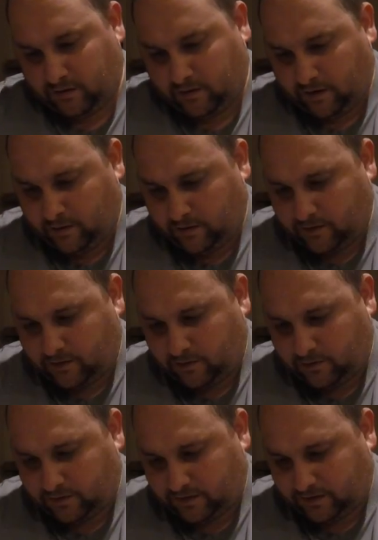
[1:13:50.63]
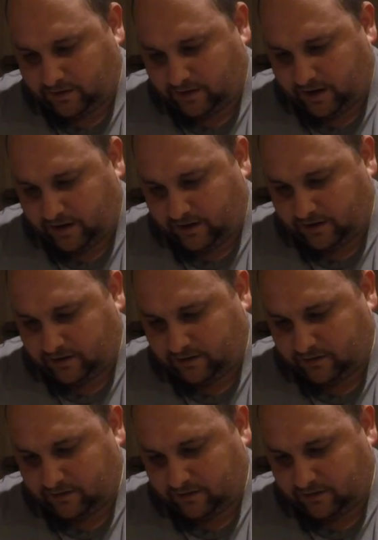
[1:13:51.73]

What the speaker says: Right where the guson's head is.